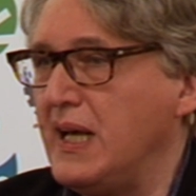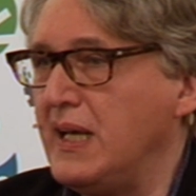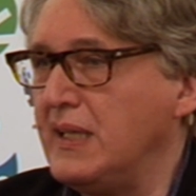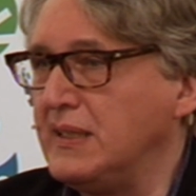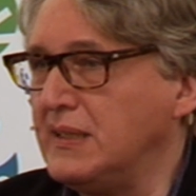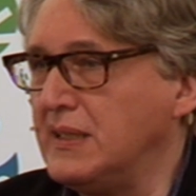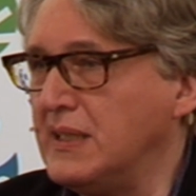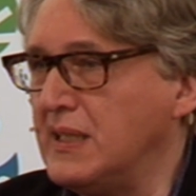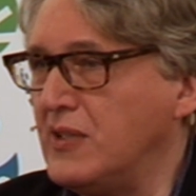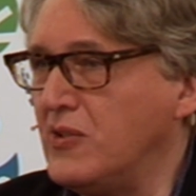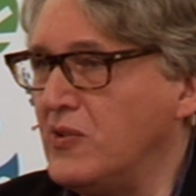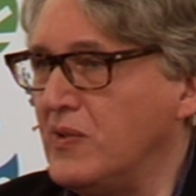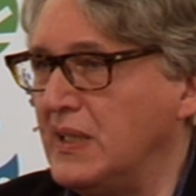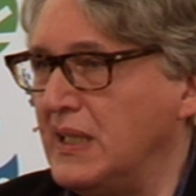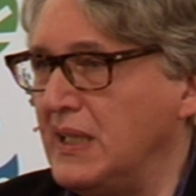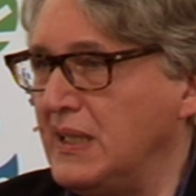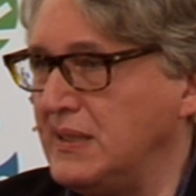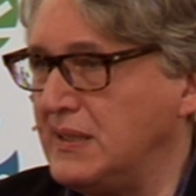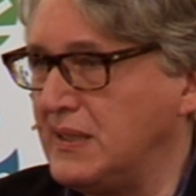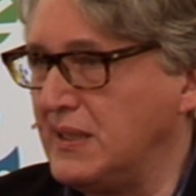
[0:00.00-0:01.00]
and now
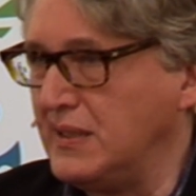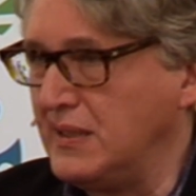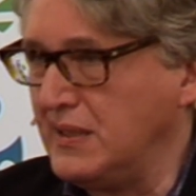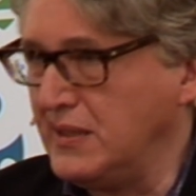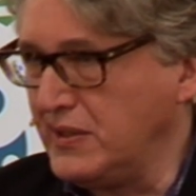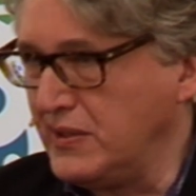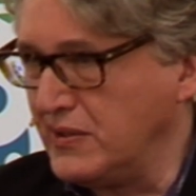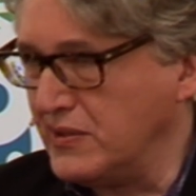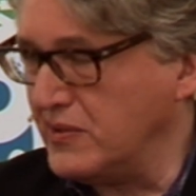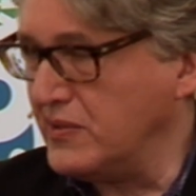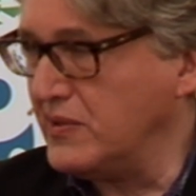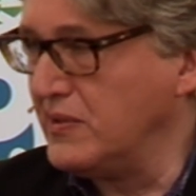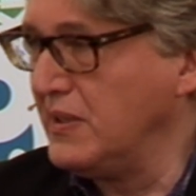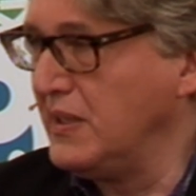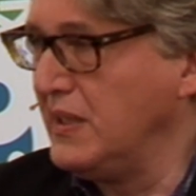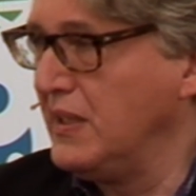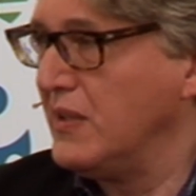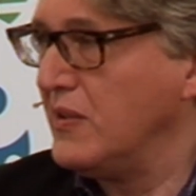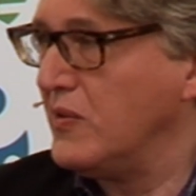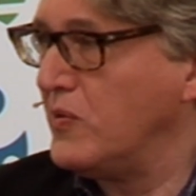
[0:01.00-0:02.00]
I tell you
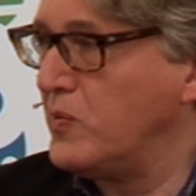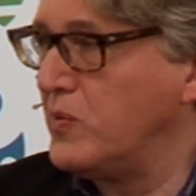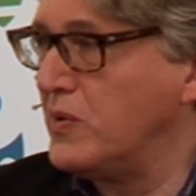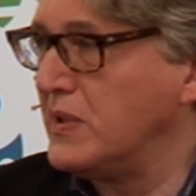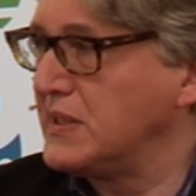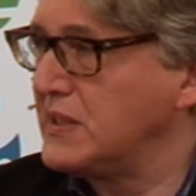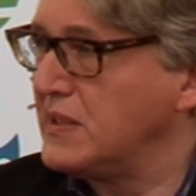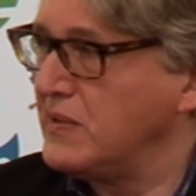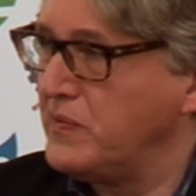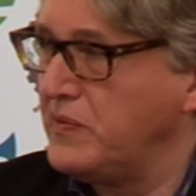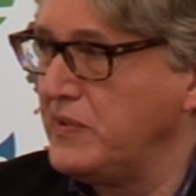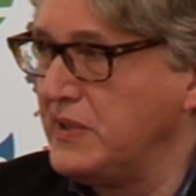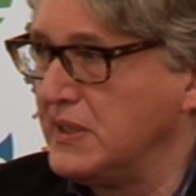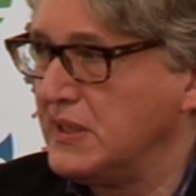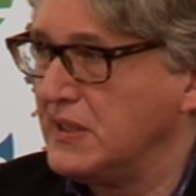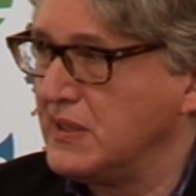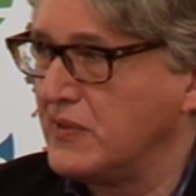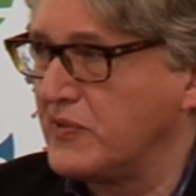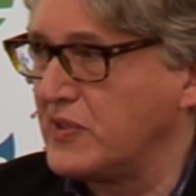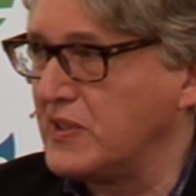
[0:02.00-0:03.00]
what the
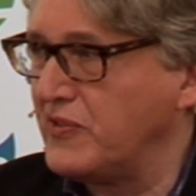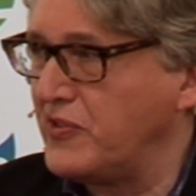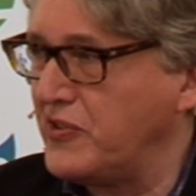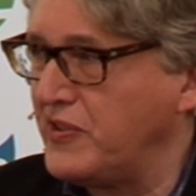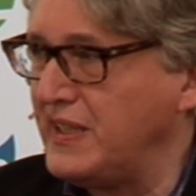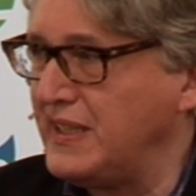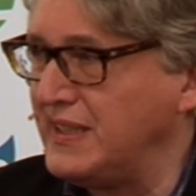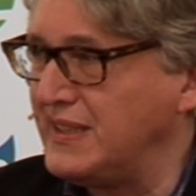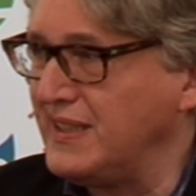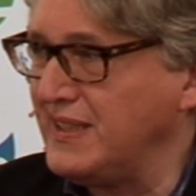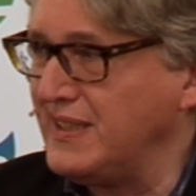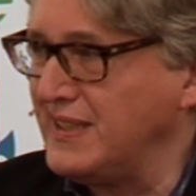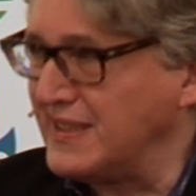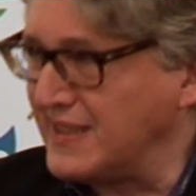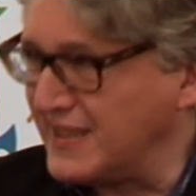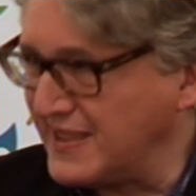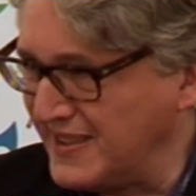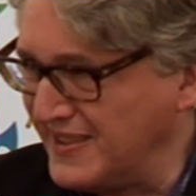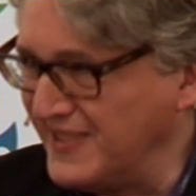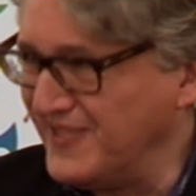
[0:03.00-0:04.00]
will of the faith
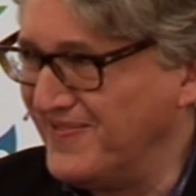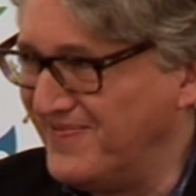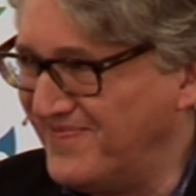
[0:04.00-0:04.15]
is.